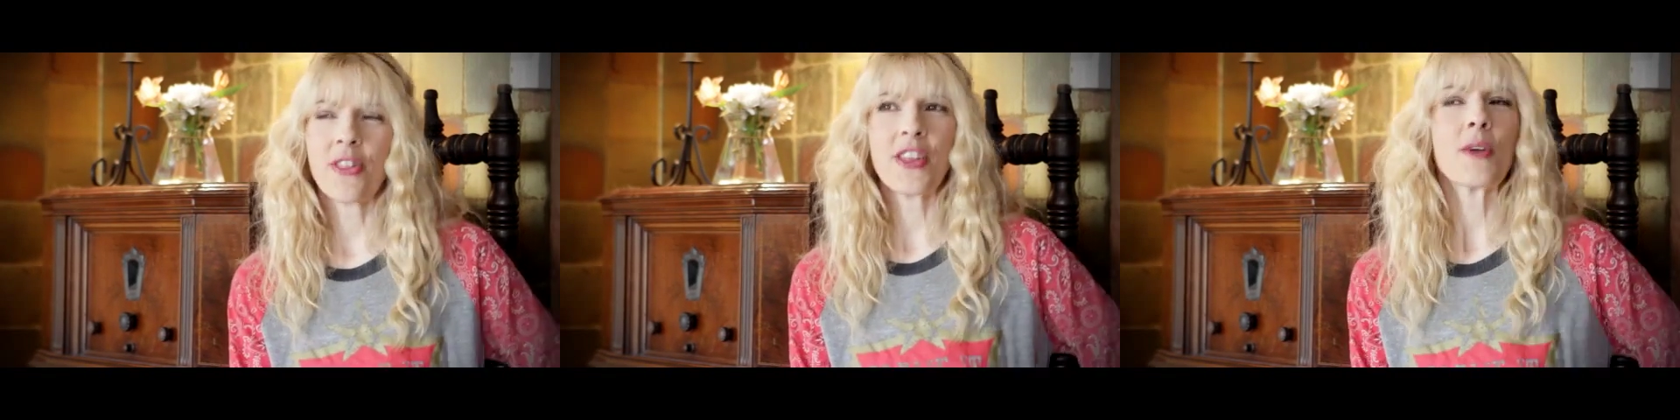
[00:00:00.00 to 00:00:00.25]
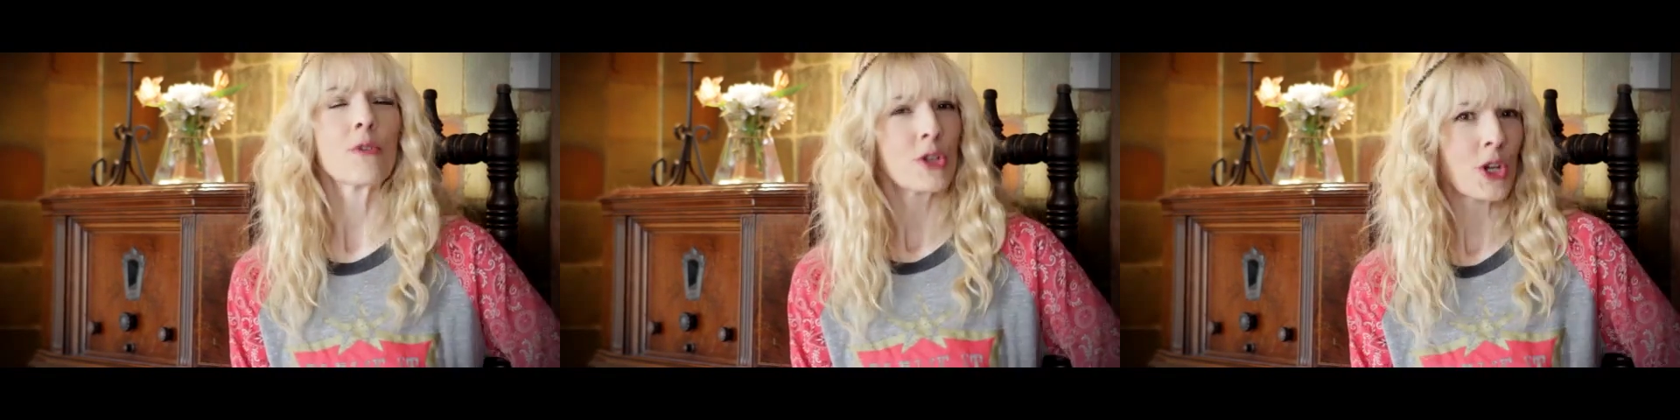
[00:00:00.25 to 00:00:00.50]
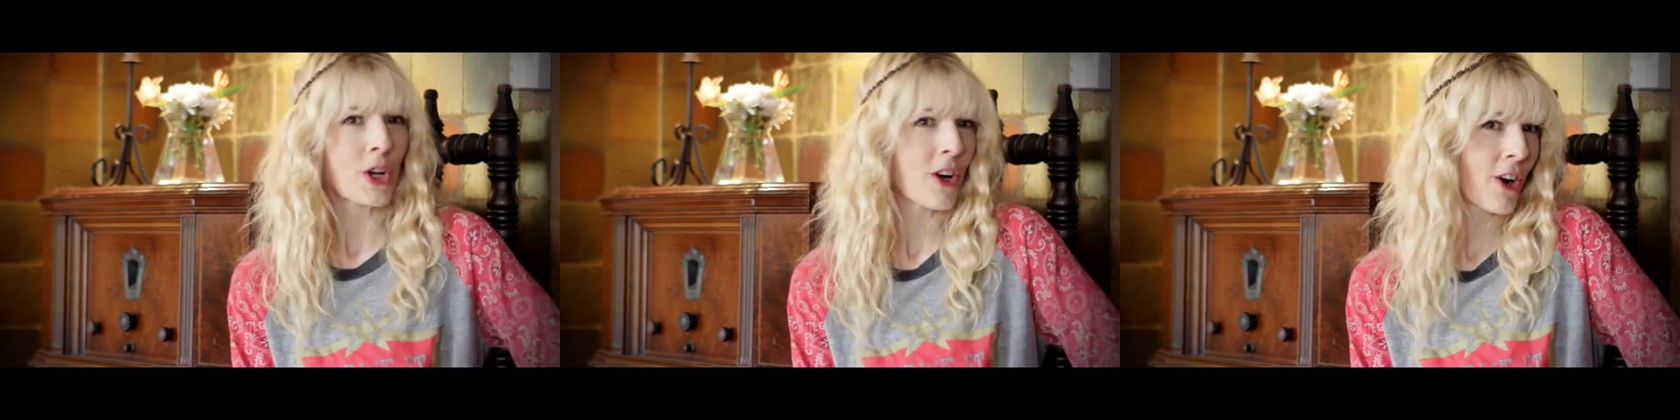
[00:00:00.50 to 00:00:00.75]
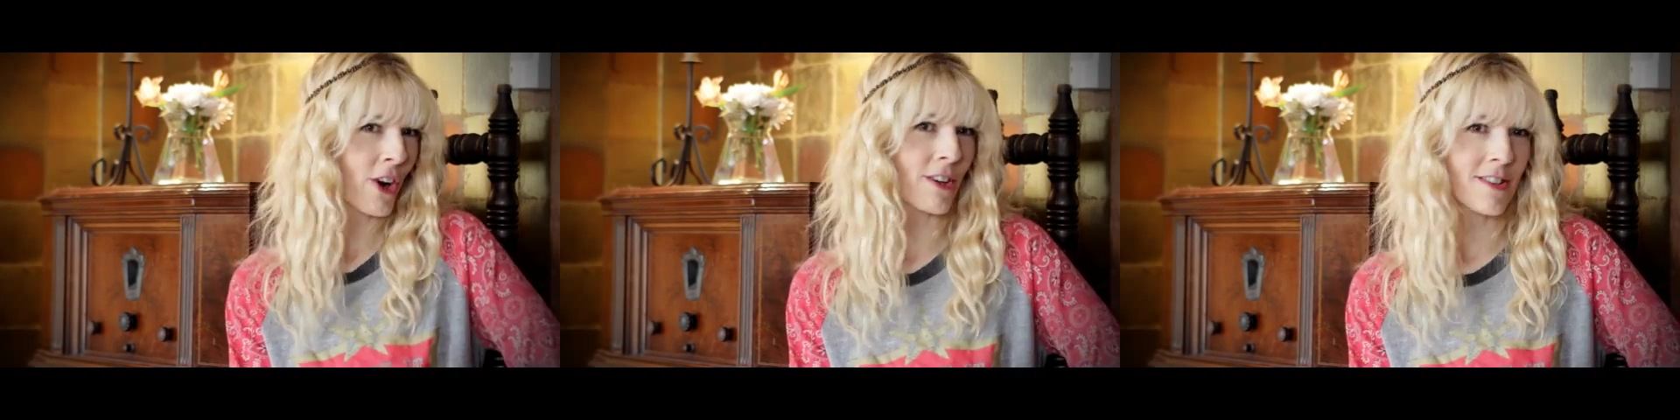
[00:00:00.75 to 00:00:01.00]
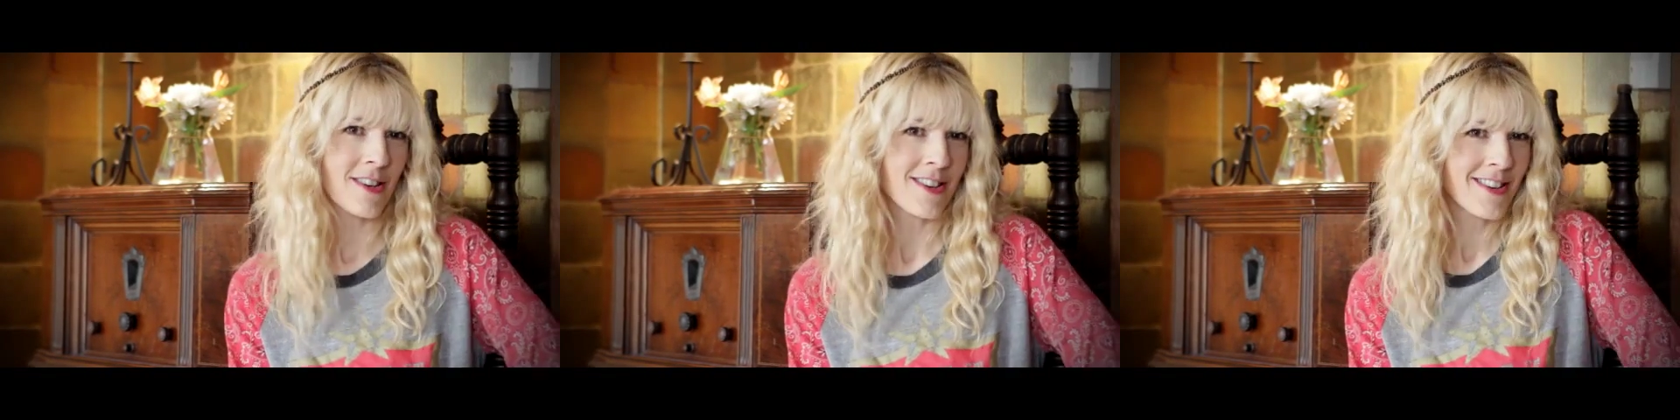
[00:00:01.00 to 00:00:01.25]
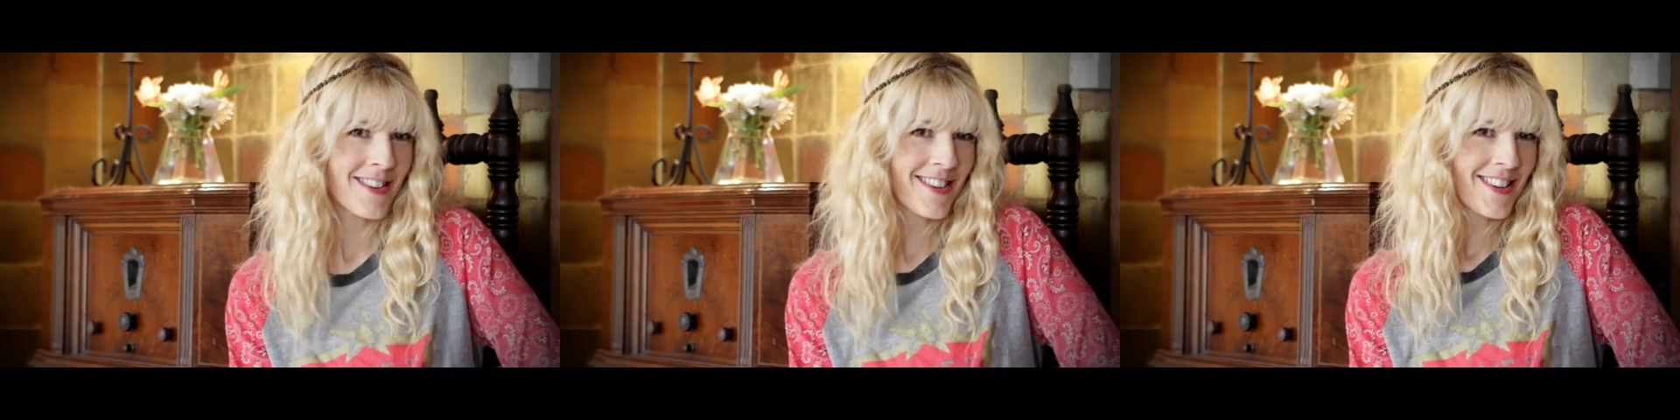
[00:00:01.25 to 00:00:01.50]
I think it was Kurt.
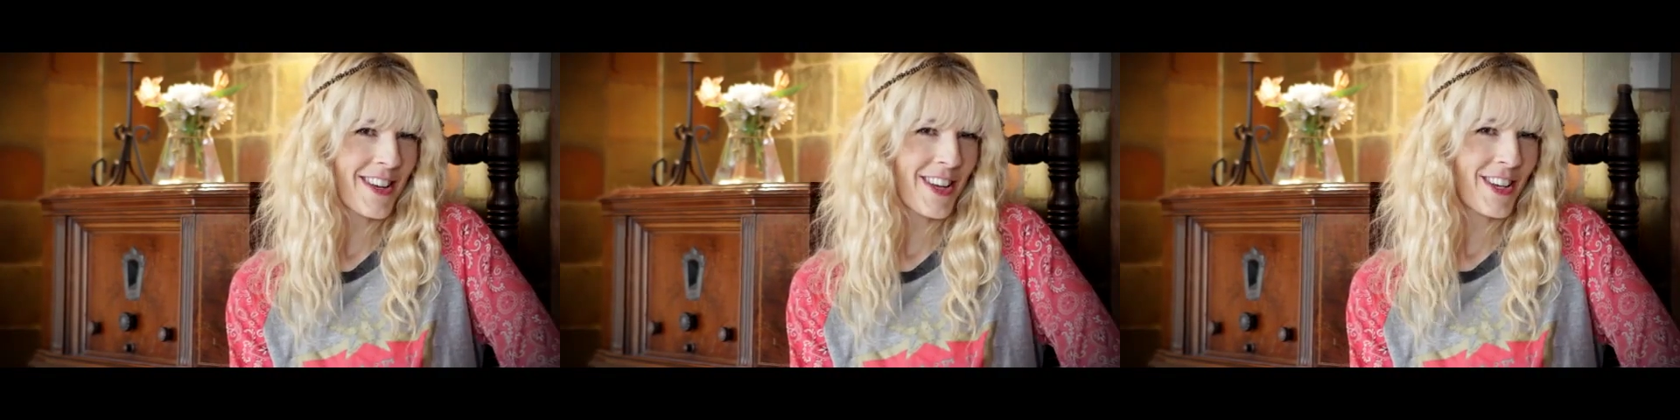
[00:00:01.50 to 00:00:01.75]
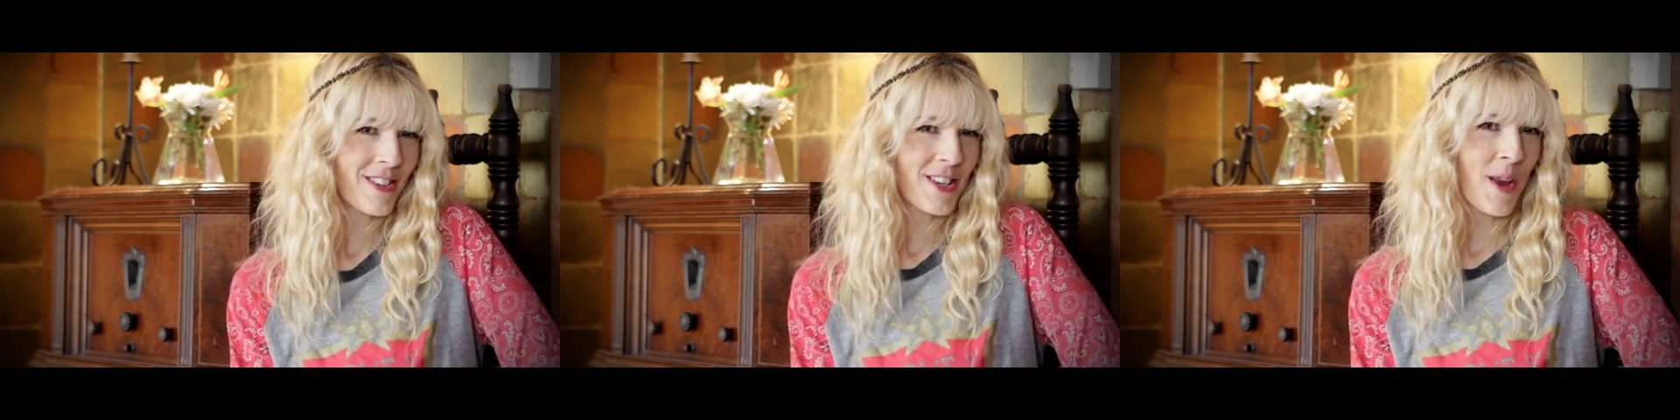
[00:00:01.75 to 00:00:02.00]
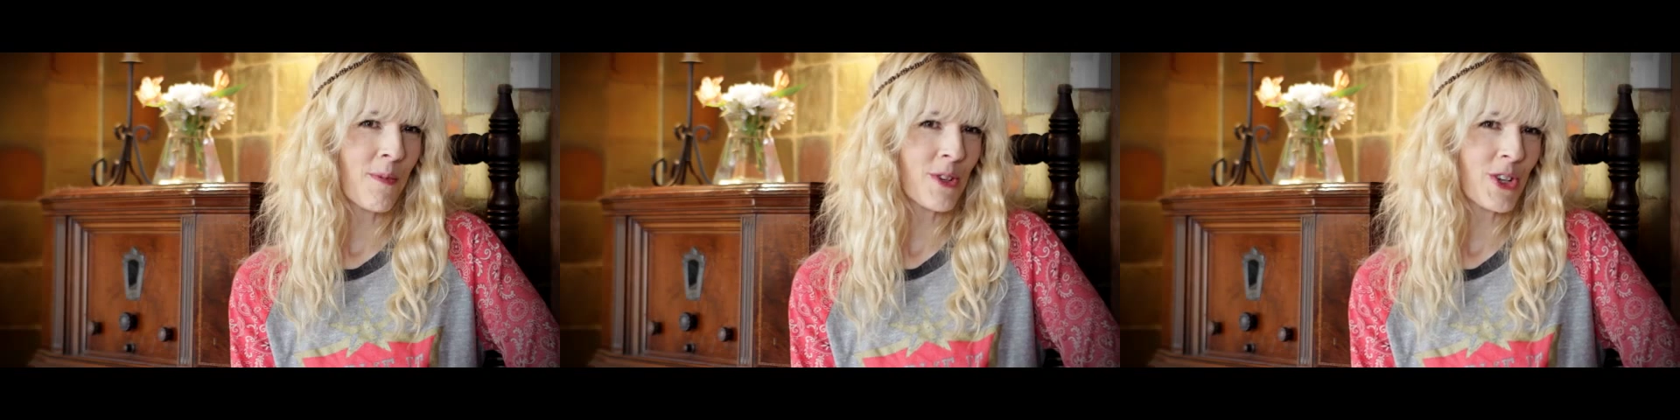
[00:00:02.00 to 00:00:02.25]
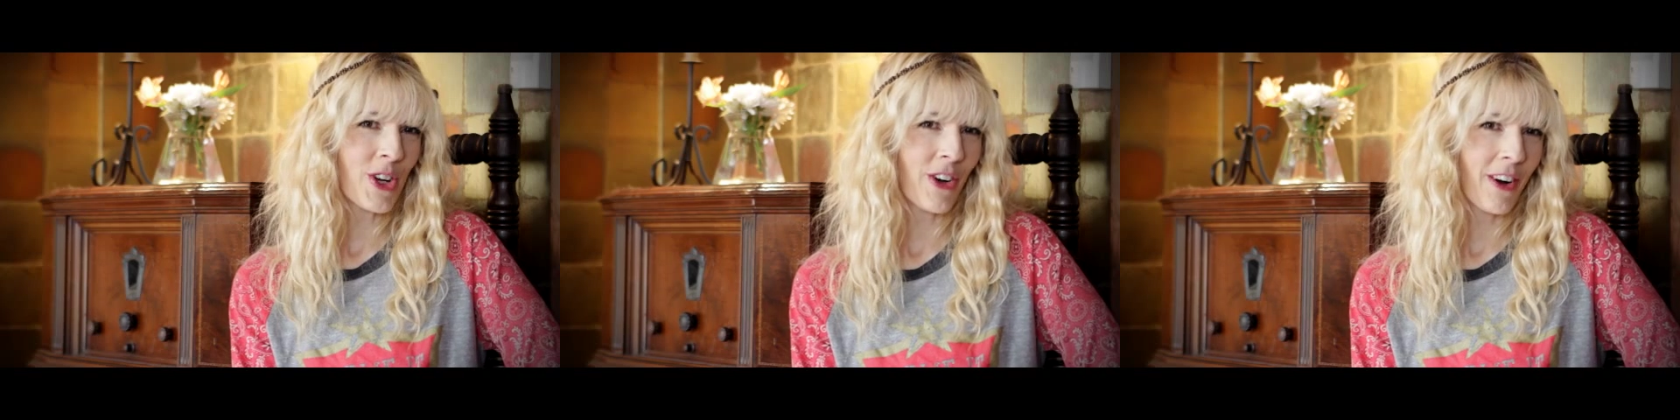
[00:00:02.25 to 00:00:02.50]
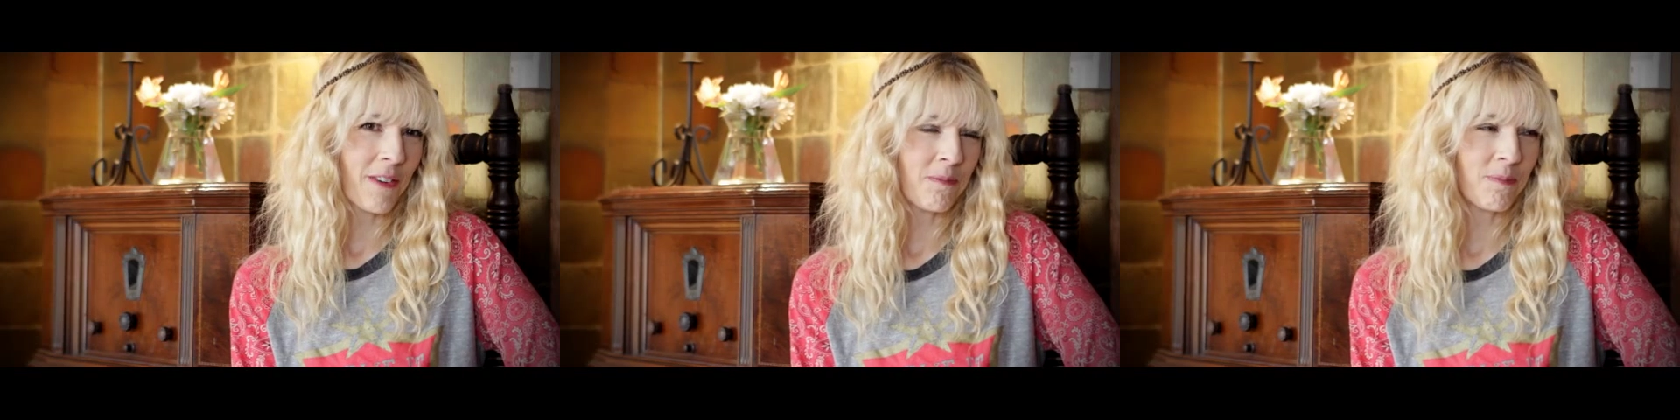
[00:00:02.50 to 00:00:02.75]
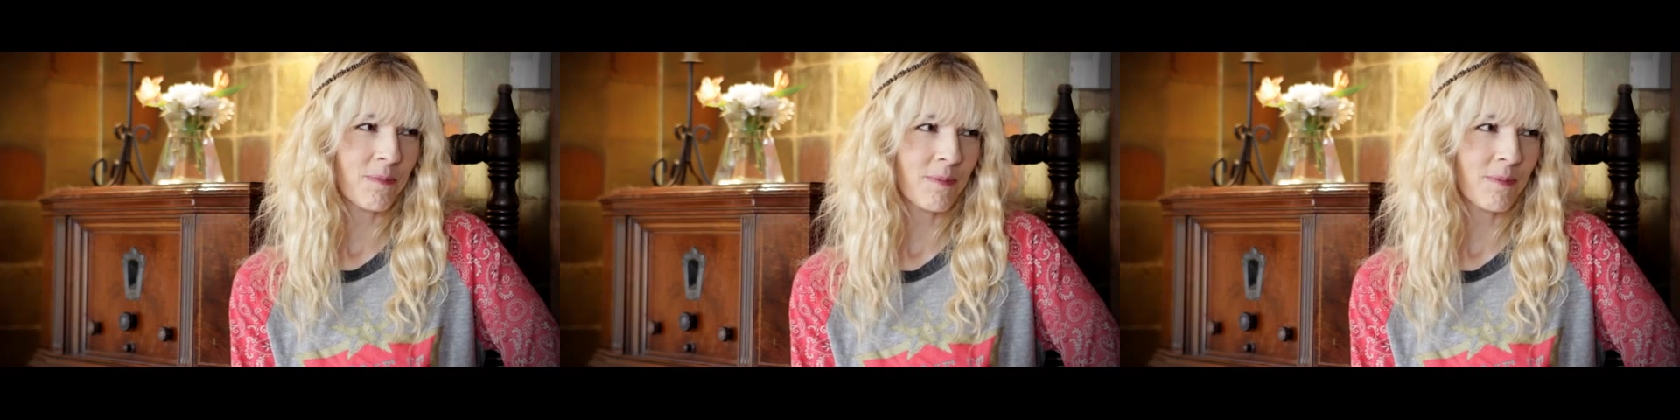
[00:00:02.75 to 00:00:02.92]
His name was Kurt.